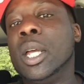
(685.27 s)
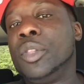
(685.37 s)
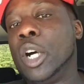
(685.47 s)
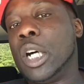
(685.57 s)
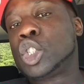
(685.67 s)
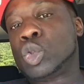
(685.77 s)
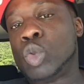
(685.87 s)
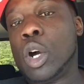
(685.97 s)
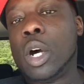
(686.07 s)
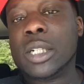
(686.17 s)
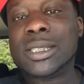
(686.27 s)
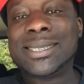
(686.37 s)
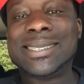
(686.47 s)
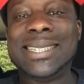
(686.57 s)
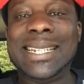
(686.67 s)
the
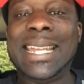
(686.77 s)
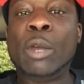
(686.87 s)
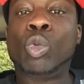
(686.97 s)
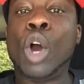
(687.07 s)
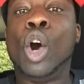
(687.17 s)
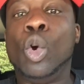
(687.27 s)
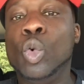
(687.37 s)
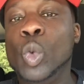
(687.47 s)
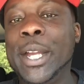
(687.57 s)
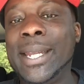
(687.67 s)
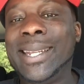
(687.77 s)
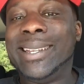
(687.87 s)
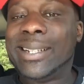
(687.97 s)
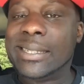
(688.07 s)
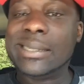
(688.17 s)
entourages that they roll with,
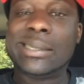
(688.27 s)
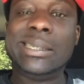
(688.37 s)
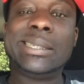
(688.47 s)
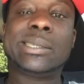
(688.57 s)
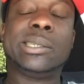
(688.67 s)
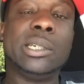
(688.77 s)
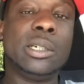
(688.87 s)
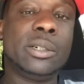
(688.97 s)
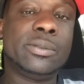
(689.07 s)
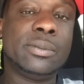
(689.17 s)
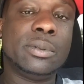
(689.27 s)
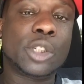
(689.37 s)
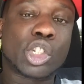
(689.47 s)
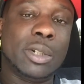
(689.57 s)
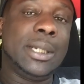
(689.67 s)
consist of
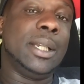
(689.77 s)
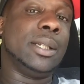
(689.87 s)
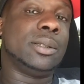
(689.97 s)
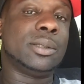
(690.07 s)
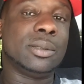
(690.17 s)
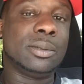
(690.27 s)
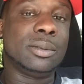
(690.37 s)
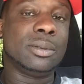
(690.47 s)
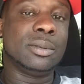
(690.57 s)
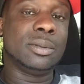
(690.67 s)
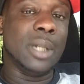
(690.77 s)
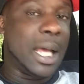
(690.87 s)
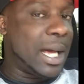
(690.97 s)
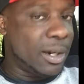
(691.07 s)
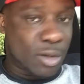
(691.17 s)
street niggas, a
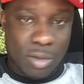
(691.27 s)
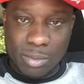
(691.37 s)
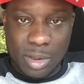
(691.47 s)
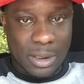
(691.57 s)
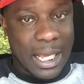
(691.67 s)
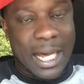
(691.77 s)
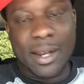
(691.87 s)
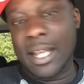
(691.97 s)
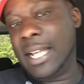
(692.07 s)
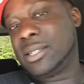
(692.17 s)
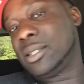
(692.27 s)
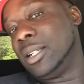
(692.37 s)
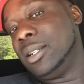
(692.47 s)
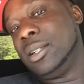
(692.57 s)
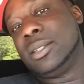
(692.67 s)
lot of criminals, a lot of
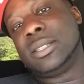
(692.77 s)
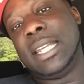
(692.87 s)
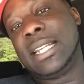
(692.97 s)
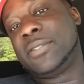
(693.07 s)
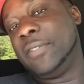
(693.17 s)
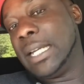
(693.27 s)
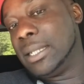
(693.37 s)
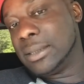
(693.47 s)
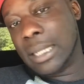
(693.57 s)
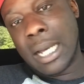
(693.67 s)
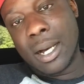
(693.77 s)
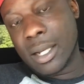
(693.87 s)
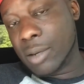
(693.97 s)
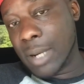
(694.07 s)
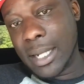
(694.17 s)
ex-cons and ex-felons and all
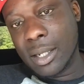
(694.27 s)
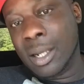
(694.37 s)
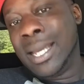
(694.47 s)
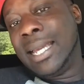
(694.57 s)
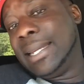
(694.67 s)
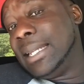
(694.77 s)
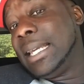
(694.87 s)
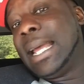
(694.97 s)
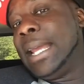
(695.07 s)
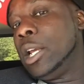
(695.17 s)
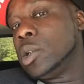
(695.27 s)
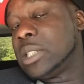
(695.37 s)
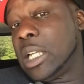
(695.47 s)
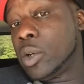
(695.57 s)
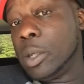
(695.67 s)
that right there. Then again, I ain't gonna
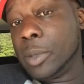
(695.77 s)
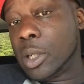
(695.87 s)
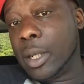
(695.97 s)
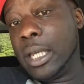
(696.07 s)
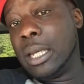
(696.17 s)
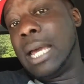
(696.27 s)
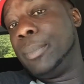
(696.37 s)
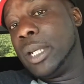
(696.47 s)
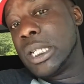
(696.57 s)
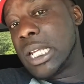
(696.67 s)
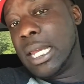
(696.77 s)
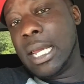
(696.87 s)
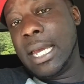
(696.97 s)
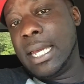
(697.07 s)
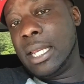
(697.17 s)
say criminal, because hell, I've been a chain
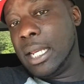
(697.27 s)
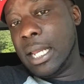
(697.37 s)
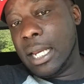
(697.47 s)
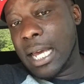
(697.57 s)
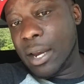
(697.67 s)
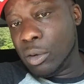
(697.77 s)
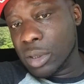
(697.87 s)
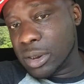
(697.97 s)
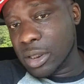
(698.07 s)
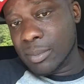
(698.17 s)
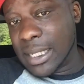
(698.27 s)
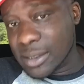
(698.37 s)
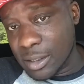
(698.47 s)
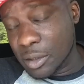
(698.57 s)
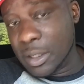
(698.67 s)
gang, and I don't consider
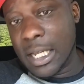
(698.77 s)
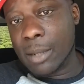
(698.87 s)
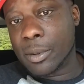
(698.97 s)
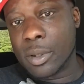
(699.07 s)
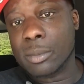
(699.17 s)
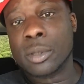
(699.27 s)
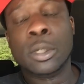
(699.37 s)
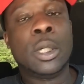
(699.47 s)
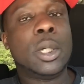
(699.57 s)
myself no damn criminal.